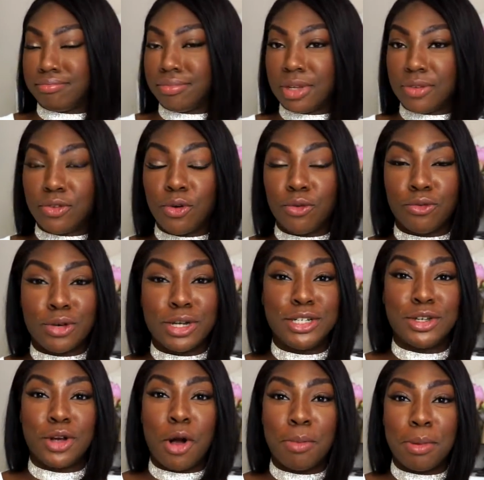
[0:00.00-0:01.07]
Feel free to
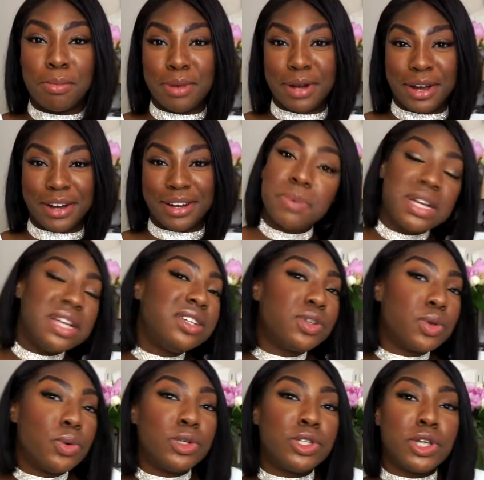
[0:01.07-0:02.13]
comment below. Please
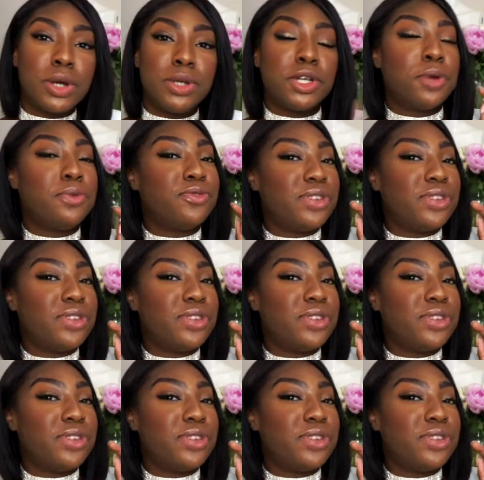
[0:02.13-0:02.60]
also don't